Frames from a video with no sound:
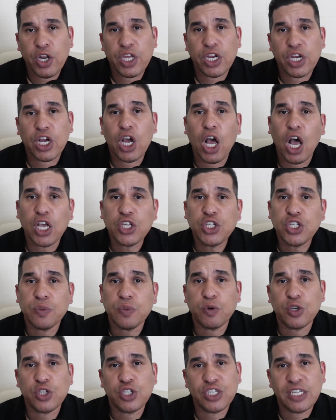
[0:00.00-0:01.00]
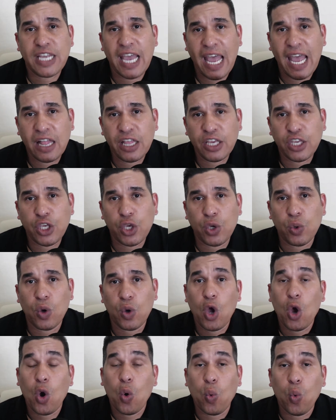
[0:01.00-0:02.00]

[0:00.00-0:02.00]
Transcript: are the customers telling you?